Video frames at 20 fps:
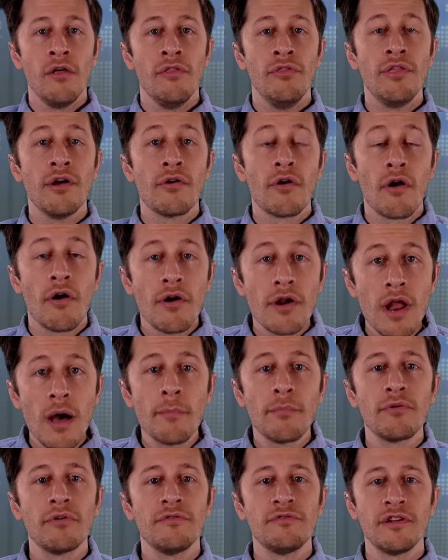there are a
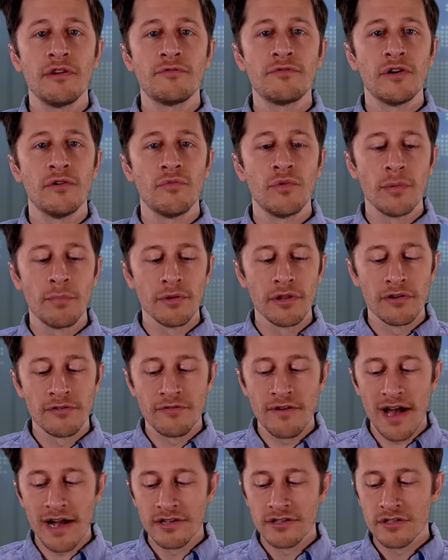number of different ripple
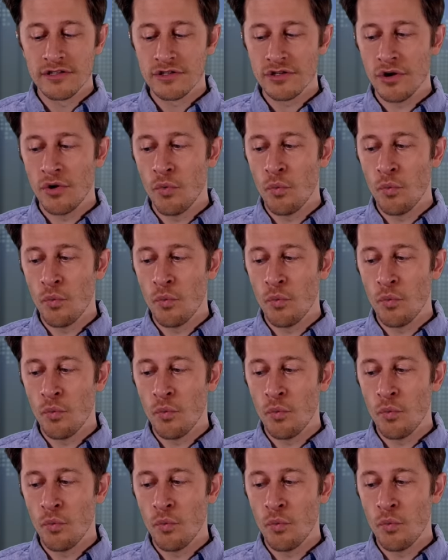effects